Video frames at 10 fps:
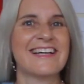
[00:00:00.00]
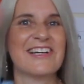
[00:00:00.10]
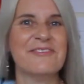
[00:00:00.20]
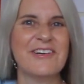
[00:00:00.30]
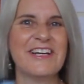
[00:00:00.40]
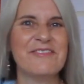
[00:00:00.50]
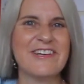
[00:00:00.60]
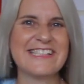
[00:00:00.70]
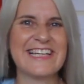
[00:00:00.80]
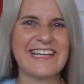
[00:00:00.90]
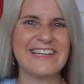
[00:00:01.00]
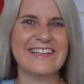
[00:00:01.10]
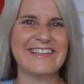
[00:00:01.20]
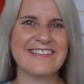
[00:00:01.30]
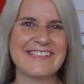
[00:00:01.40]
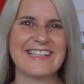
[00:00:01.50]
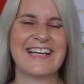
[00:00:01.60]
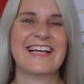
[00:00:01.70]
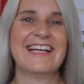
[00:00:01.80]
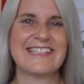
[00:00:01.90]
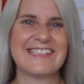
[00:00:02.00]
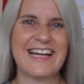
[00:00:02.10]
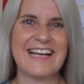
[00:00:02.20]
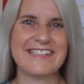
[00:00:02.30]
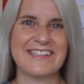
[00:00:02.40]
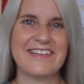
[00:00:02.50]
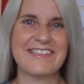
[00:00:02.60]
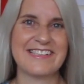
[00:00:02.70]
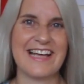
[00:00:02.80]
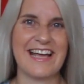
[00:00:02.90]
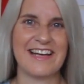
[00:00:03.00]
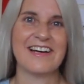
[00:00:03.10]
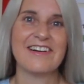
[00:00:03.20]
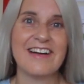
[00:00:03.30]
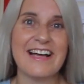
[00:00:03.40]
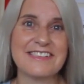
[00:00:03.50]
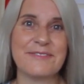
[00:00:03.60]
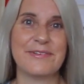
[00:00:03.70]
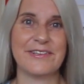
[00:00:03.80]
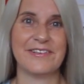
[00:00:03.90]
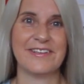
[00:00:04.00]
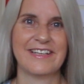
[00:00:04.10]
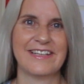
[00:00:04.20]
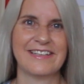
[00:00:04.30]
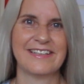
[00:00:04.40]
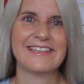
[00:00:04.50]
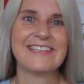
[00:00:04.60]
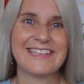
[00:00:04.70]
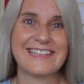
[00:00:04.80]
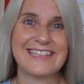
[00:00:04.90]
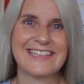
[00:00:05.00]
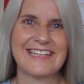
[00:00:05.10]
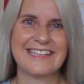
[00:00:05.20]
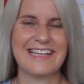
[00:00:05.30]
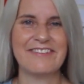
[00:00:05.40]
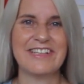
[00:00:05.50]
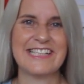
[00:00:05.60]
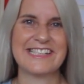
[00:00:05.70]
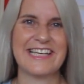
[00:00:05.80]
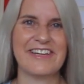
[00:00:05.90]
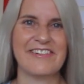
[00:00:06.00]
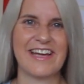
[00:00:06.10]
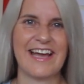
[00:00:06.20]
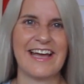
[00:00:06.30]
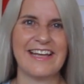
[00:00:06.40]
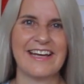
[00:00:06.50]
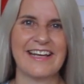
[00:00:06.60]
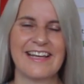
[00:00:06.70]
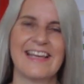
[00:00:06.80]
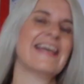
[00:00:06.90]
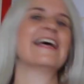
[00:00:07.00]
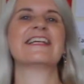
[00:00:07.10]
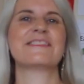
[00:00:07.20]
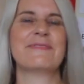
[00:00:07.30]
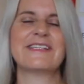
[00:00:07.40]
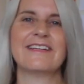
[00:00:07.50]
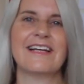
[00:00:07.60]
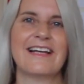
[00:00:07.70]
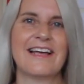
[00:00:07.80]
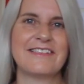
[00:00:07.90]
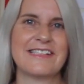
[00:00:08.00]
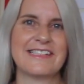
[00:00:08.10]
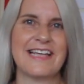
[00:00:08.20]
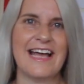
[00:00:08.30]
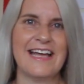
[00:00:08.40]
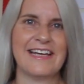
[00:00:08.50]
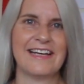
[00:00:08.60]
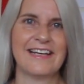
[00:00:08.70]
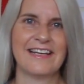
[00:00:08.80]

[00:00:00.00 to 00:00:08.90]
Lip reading: Good morning, boys and girls. Today's Thursday, Ratapu. Lovely to see you again. And a special hello to Zane.